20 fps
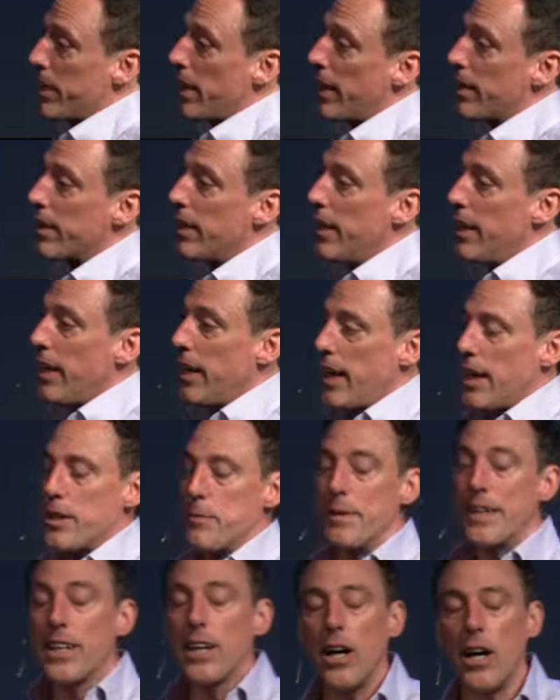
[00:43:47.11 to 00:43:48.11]
I had to
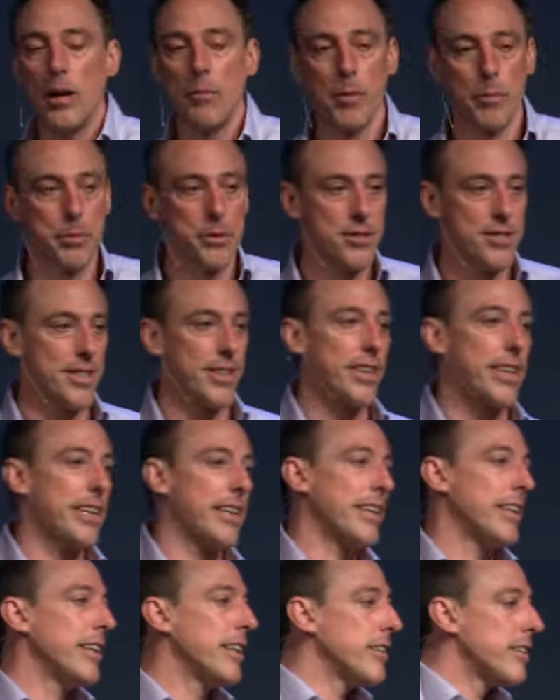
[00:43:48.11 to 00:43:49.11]
become a Brazilian
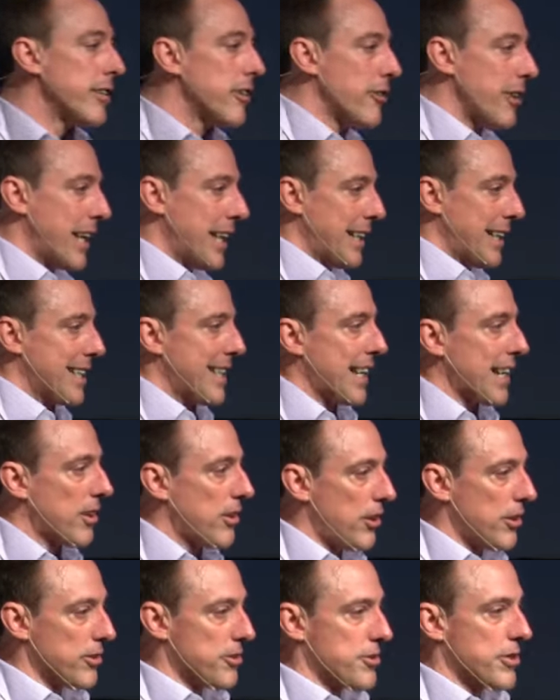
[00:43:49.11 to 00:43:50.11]
and integrate into that
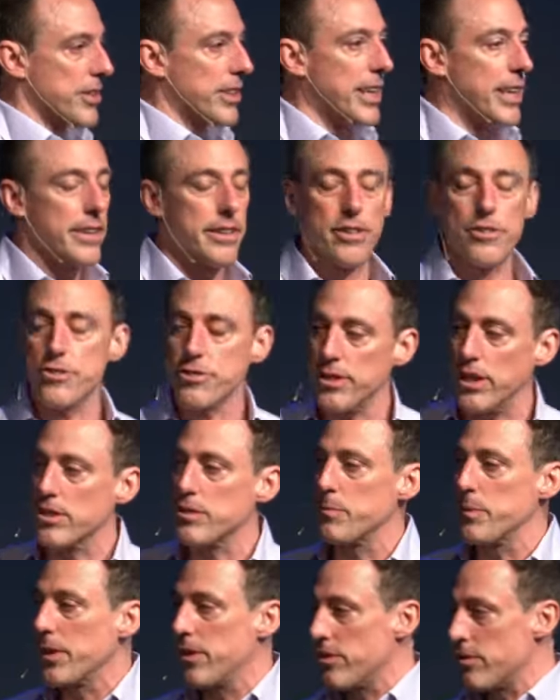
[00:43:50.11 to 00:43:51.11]
culture to gain their
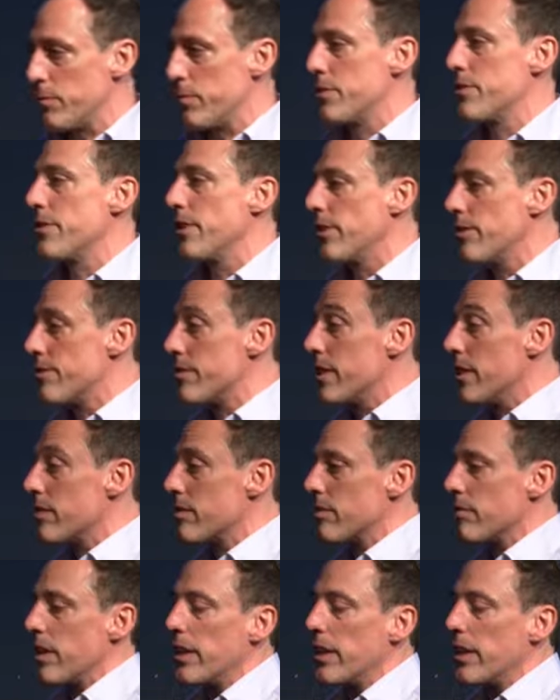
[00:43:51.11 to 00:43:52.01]
trust because of Brazilian Jiu Jitsu,